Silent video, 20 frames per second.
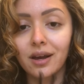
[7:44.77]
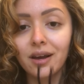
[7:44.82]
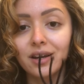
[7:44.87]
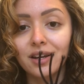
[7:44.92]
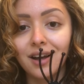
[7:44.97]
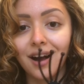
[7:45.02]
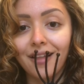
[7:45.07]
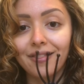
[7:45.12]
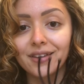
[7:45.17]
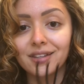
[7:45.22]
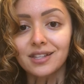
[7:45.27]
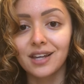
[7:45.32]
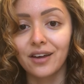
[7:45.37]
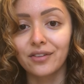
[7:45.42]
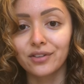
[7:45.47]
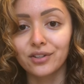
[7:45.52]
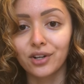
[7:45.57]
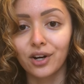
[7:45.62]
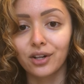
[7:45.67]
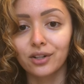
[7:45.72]
Got this at
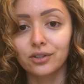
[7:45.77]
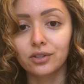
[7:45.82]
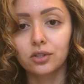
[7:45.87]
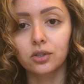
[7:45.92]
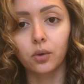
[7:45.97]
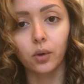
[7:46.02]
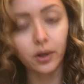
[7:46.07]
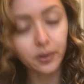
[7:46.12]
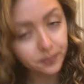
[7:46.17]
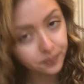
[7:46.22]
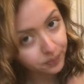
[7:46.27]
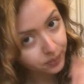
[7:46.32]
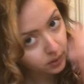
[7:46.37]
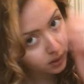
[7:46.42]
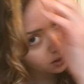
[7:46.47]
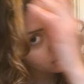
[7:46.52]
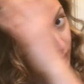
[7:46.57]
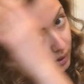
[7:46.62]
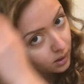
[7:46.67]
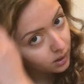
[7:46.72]
the dollar store.
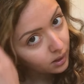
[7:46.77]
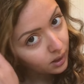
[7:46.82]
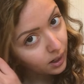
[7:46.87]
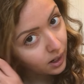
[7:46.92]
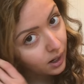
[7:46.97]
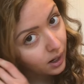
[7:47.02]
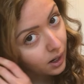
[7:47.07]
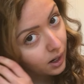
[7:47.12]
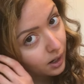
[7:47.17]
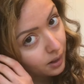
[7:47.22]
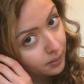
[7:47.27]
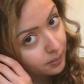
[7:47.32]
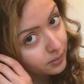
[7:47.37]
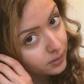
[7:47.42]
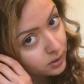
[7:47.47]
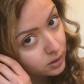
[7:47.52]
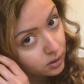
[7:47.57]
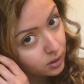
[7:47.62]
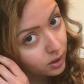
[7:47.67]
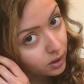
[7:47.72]

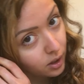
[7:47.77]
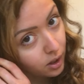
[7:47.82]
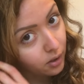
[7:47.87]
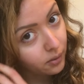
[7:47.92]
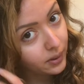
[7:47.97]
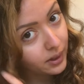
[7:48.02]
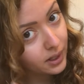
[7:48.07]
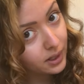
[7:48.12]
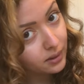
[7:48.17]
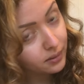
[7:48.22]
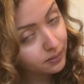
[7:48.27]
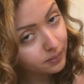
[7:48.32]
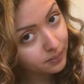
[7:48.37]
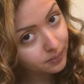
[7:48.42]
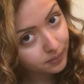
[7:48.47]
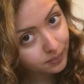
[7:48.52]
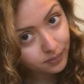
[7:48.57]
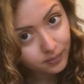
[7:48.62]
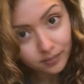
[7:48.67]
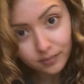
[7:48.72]
You could go in.
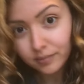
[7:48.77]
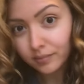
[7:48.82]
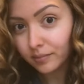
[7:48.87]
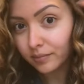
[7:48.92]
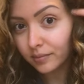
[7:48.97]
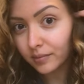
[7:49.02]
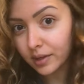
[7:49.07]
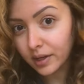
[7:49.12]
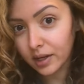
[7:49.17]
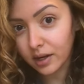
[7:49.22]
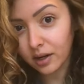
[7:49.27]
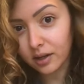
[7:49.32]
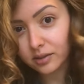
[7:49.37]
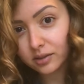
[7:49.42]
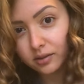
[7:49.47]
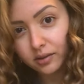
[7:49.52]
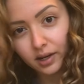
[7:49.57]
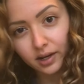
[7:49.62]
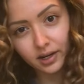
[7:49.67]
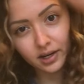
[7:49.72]
It
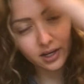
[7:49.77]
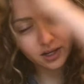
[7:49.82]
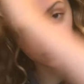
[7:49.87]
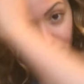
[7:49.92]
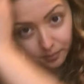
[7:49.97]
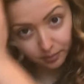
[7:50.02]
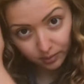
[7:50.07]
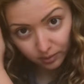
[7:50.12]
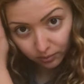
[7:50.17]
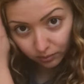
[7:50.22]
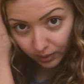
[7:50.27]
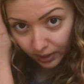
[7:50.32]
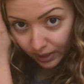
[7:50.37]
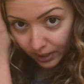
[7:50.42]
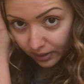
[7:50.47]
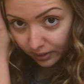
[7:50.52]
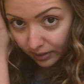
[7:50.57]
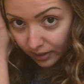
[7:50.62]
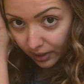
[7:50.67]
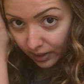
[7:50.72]
also kind of helps rake
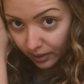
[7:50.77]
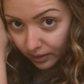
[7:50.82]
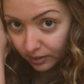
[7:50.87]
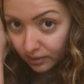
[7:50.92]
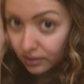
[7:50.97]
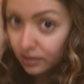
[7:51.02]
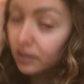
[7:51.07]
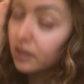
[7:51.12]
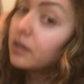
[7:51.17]
things